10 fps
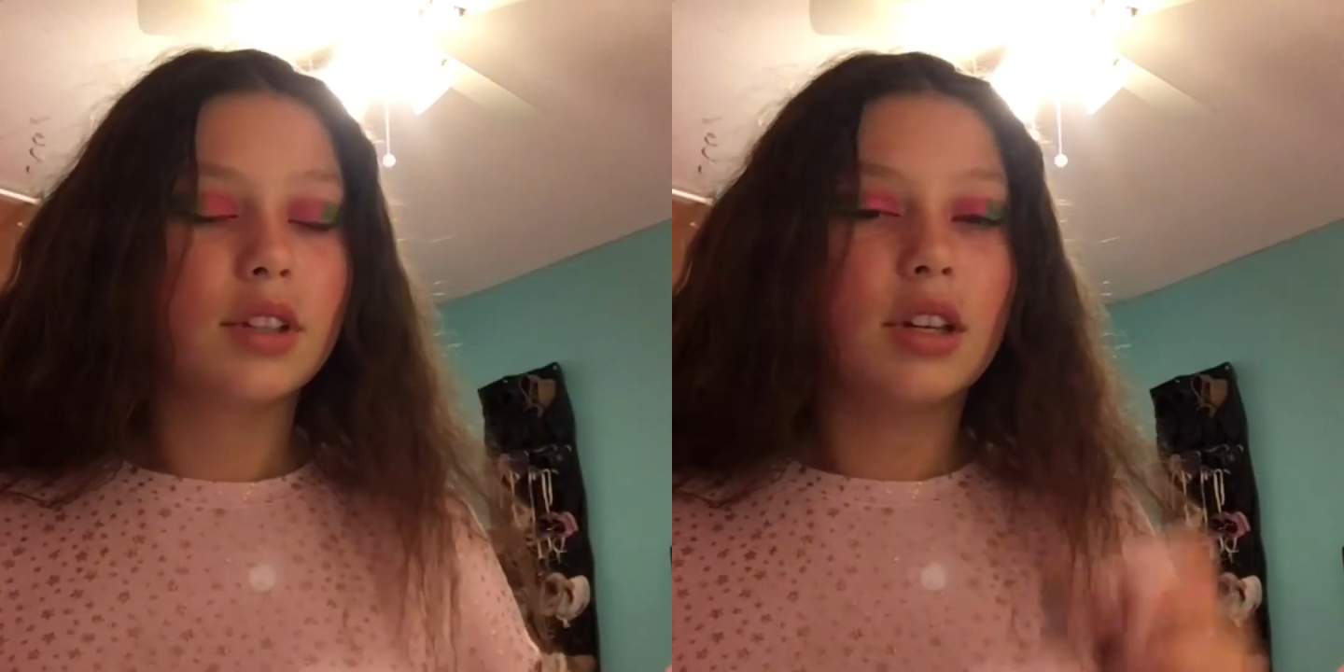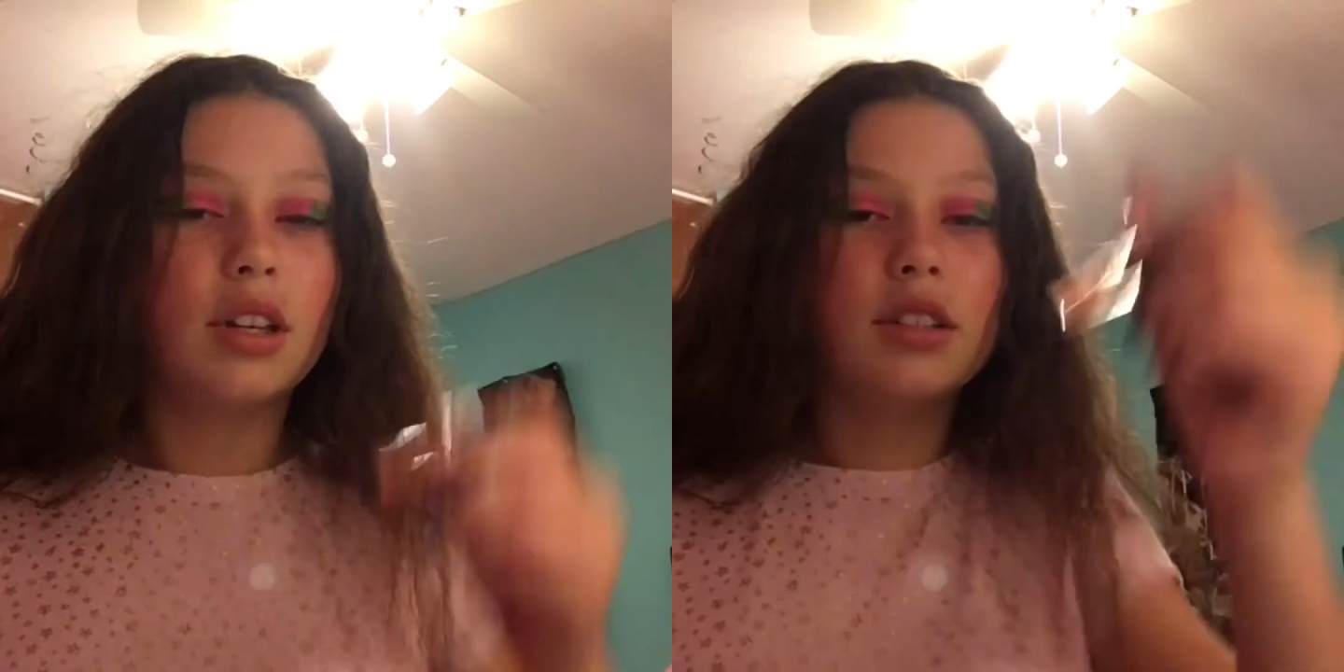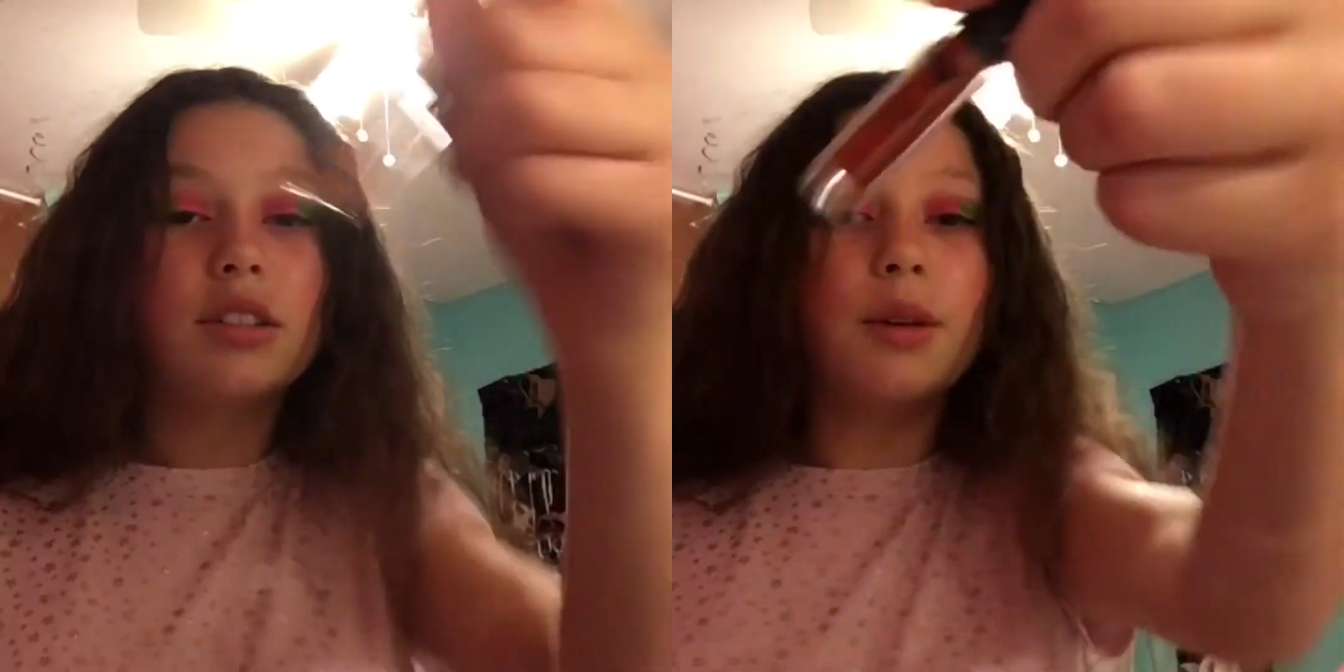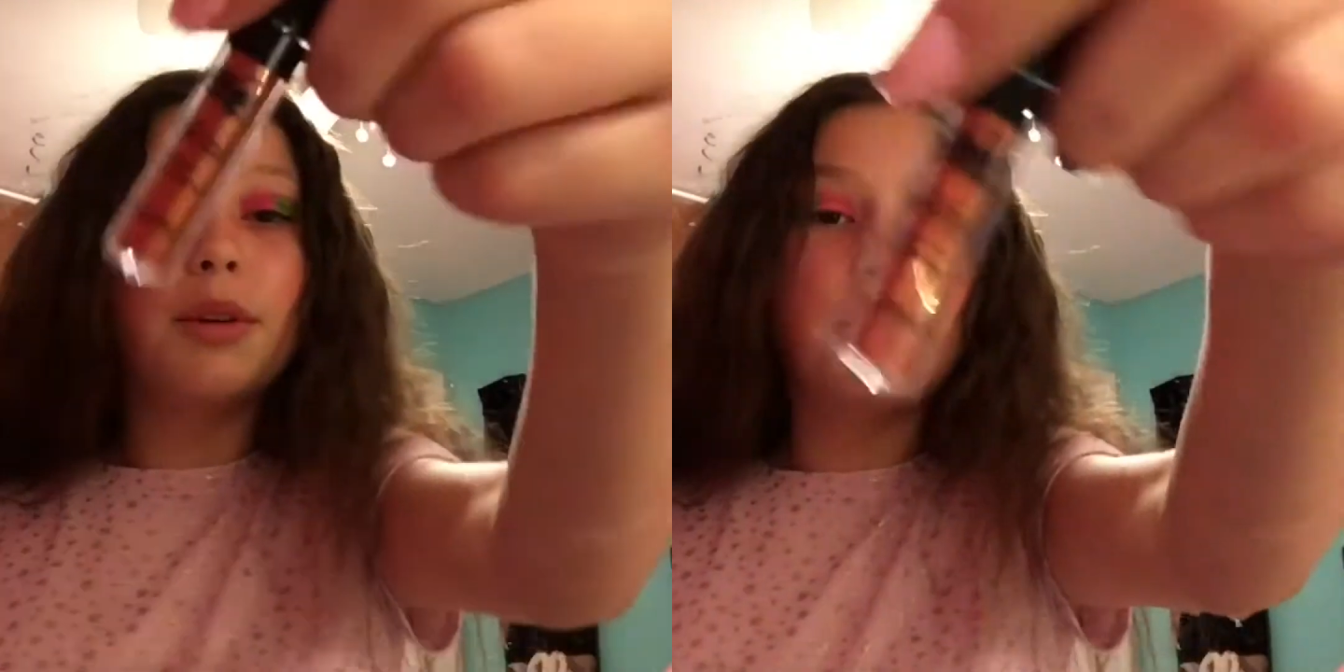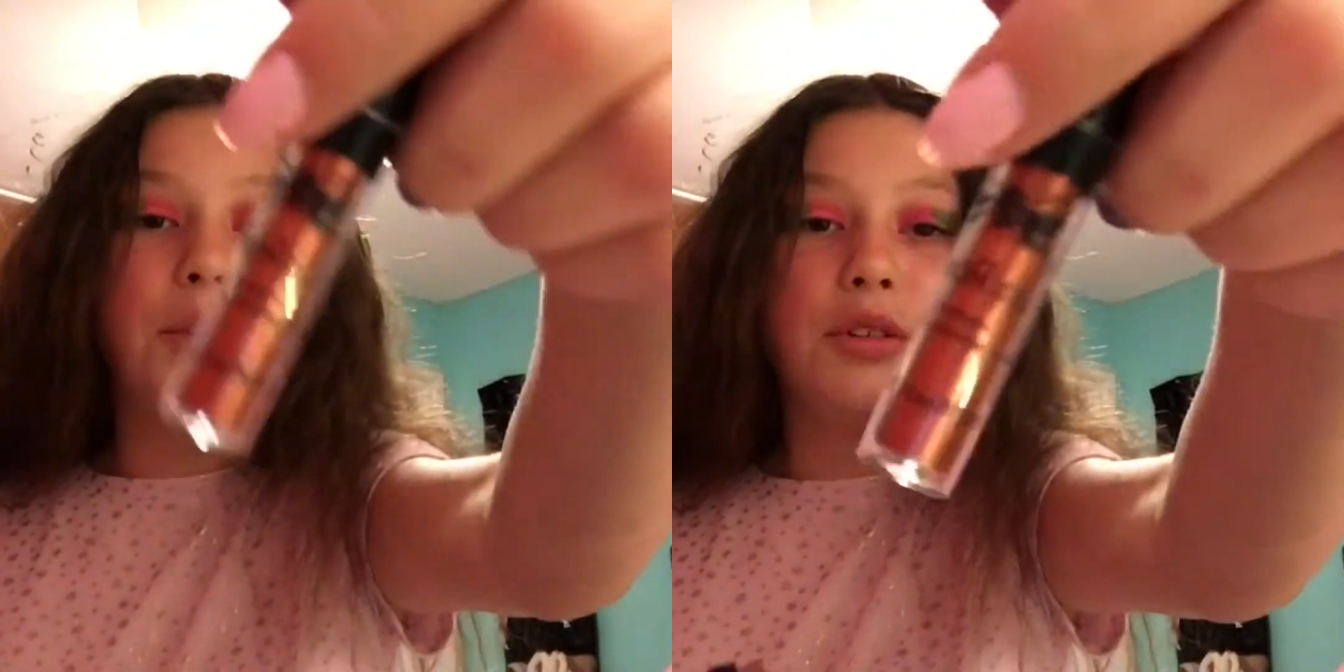So we're
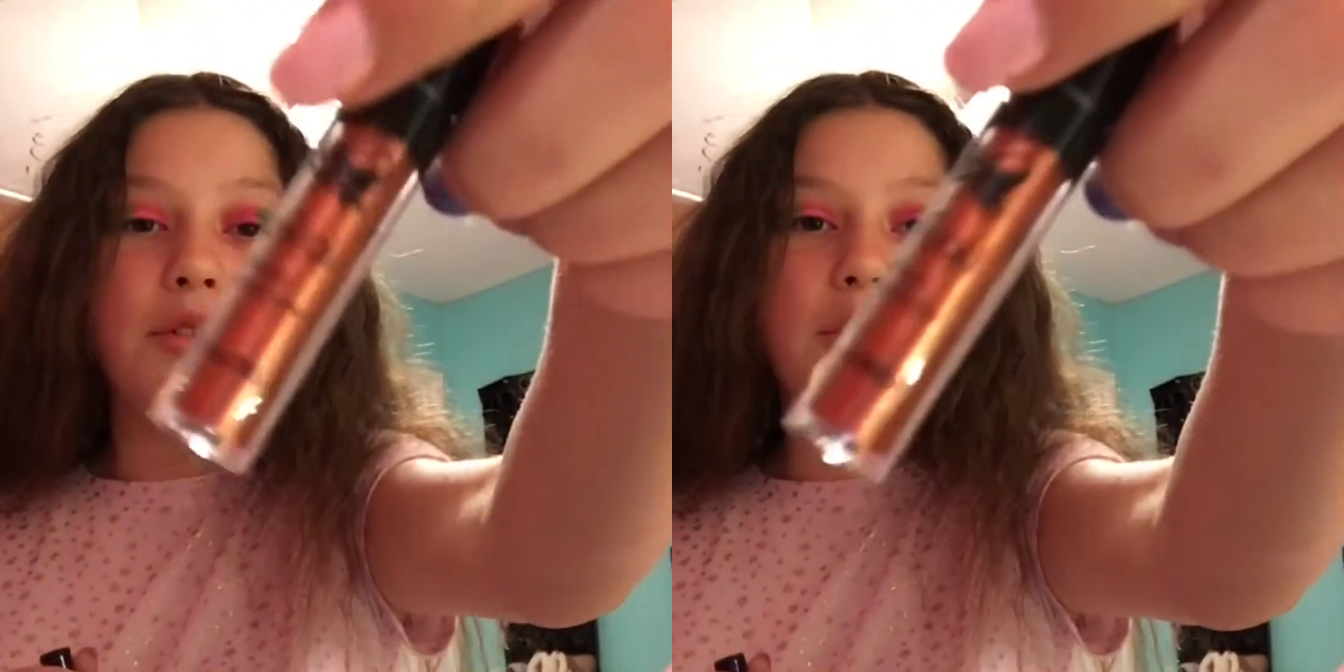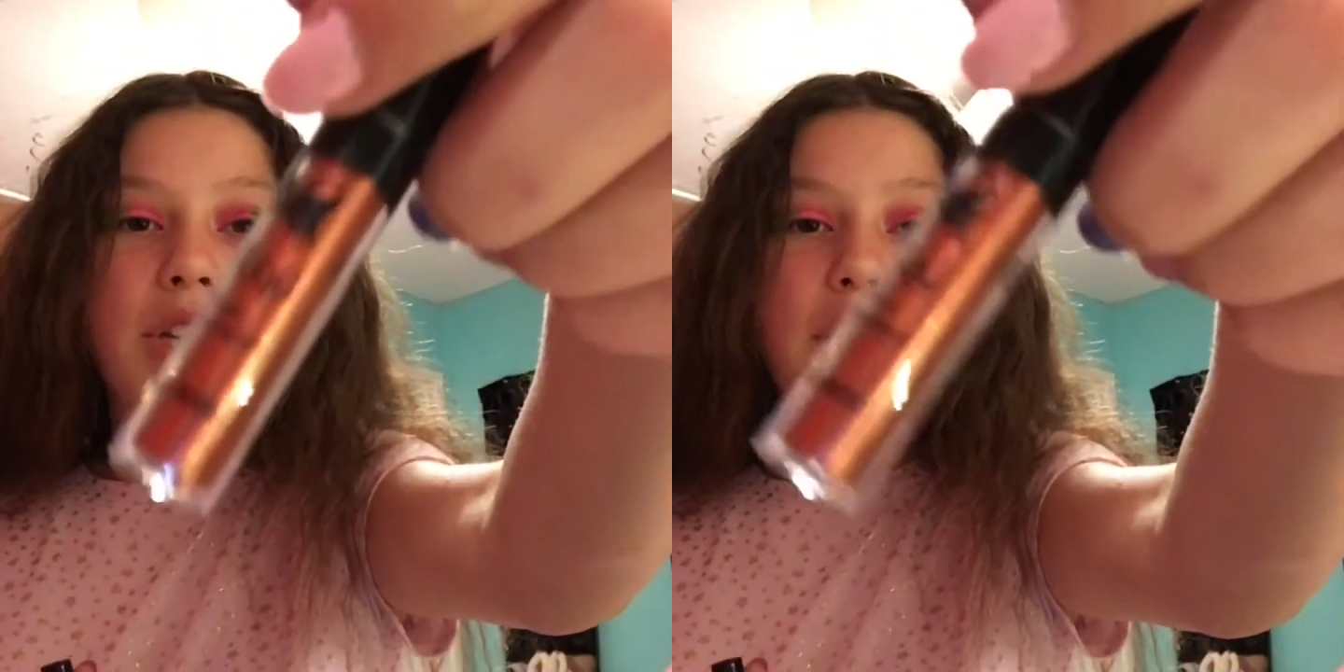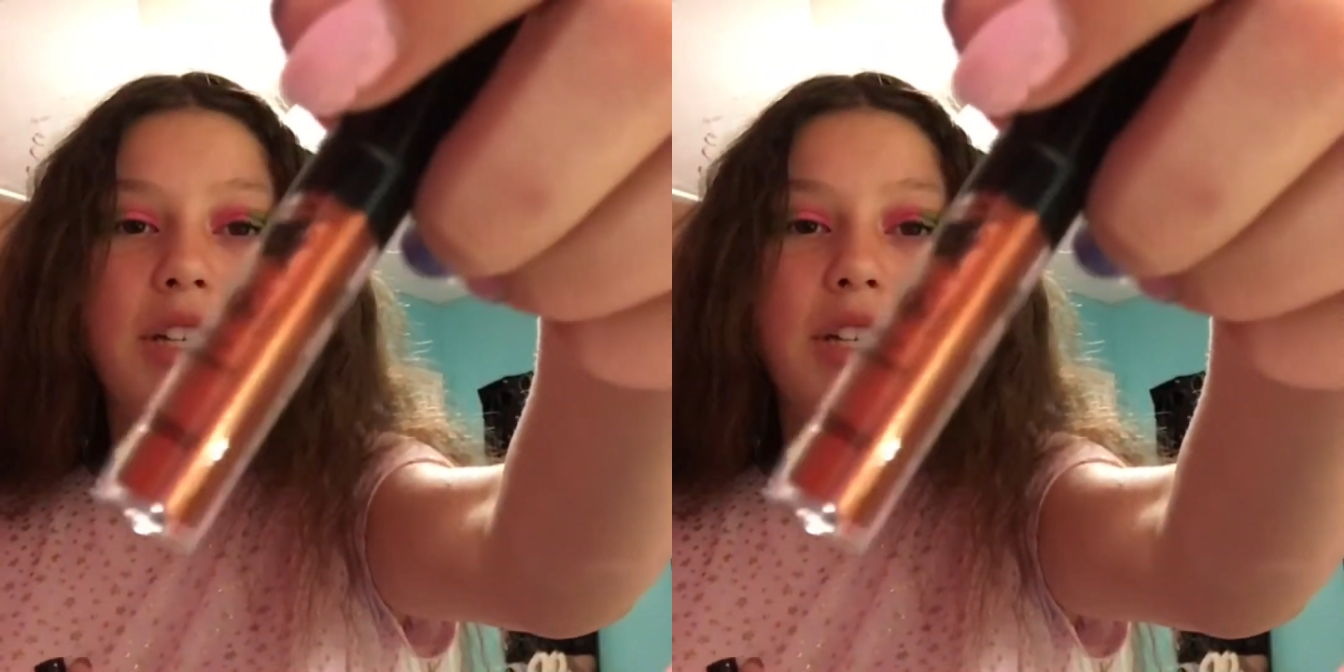going to be using